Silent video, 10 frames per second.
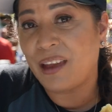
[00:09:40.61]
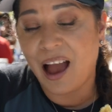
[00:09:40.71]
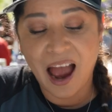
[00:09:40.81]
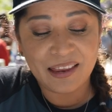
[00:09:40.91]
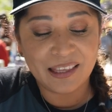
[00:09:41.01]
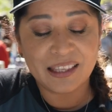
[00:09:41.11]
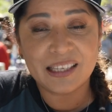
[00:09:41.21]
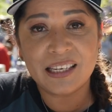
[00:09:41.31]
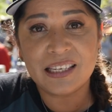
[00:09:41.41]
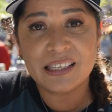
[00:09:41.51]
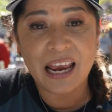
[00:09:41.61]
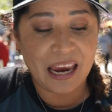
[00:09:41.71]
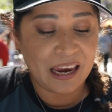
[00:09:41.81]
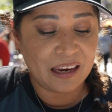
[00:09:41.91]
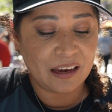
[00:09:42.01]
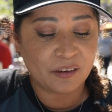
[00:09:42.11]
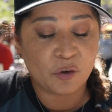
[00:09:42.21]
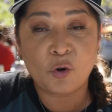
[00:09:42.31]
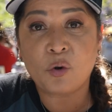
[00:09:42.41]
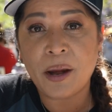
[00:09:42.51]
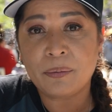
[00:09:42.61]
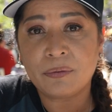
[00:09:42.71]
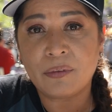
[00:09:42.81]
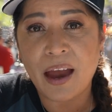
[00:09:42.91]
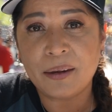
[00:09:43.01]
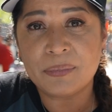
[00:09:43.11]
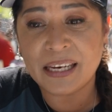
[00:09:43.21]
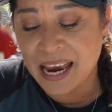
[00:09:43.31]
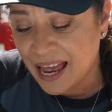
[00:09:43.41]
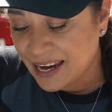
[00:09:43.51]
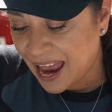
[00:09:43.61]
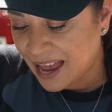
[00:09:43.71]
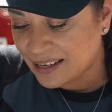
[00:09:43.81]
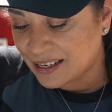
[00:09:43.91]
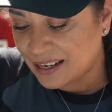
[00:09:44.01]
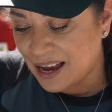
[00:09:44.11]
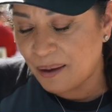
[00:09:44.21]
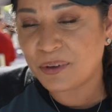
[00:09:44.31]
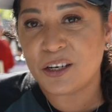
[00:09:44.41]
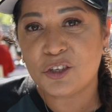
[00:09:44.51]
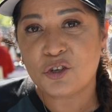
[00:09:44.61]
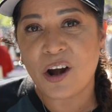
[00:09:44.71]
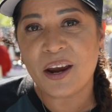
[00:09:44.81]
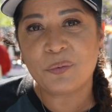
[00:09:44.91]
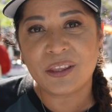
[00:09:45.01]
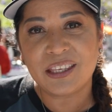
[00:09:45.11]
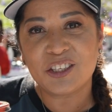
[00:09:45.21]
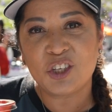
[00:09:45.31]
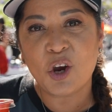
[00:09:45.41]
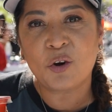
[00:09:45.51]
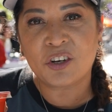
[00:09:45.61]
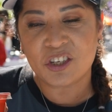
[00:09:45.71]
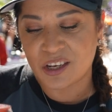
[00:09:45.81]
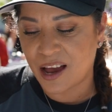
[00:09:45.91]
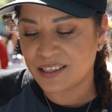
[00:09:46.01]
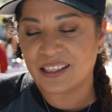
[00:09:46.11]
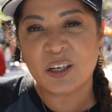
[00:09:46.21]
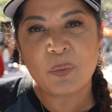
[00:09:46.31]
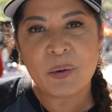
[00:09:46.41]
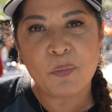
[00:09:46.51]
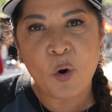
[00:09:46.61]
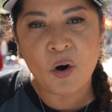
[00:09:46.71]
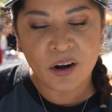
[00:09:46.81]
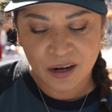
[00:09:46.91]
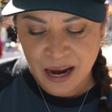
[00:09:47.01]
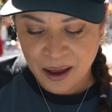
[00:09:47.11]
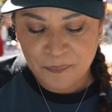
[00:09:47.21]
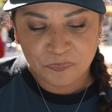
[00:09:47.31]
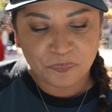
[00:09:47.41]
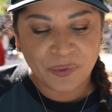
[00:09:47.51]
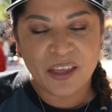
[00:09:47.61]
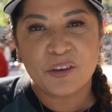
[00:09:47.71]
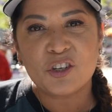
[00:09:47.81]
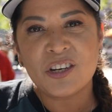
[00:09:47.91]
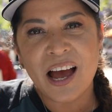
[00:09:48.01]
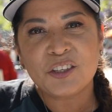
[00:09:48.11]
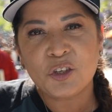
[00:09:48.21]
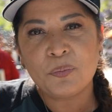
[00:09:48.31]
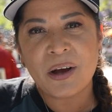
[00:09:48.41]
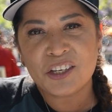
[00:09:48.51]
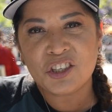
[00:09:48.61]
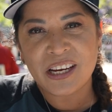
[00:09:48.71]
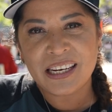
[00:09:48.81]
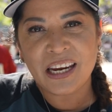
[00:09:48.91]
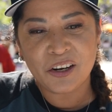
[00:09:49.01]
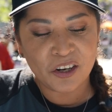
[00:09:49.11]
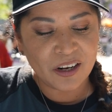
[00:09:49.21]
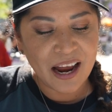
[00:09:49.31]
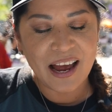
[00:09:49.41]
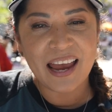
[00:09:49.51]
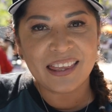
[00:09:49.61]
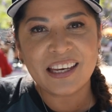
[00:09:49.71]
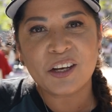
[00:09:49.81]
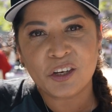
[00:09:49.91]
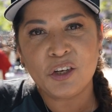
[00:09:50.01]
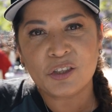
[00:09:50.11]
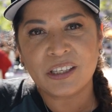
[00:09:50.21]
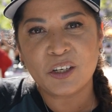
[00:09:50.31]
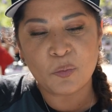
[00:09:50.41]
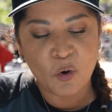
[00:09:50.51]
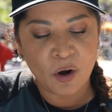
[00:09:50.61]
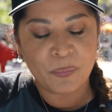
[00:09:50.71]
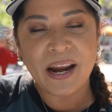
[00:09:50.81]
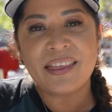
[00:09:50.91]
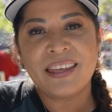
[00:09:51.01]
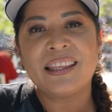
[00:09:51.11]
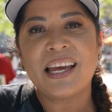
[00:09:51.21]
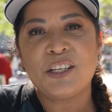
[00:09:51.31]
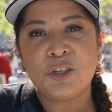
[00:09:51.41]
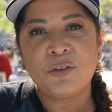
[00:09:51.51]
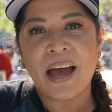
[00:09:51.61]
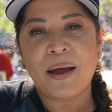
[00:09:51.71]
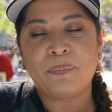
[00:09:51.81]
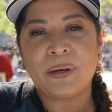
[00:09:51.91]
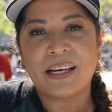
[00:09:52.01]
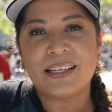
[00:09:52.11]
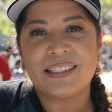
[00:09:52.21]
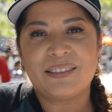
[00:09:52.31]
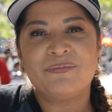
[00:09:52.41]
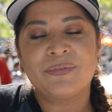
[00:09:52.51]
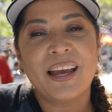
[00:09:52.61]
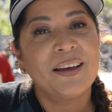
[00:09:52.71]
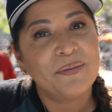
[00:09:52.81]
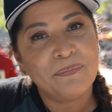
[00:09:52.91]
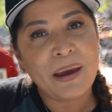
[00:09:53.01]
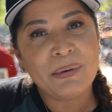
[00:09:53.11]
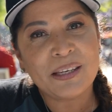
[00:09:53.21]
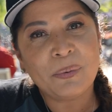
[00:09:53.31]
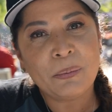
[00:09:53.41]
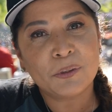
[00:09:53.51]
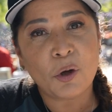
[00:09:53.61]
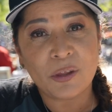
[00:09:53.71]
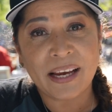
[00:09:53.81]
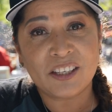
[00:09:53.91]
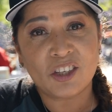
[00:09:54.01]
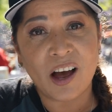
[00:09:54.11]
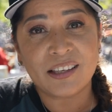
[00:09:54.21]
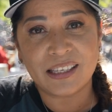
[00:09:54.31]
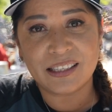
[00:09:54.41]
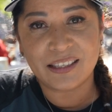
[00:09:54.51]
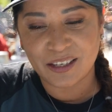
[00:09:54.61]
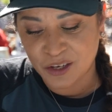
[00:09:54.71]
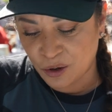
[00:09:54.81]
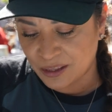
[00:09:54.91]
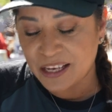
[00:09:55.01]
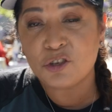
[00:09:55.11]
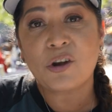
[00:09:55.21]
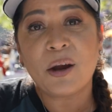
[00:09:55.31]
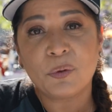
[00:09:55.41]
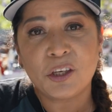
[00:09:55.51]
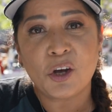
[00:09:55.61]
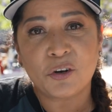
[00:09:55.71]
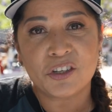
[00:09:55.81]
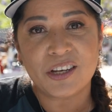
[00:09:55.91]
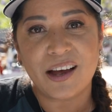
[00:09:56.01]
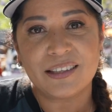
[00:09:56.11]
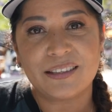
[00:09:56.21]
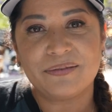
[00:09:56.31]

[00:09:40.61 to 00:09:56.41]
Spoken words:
I think this is a great item to get, and I'm gonna try it with this yogurt sauce. A little bit more. There's not too much in here. I think it could use a little more, but I think they do that because maybe some people don't like sauces. So let's try it with the yogurt sauce.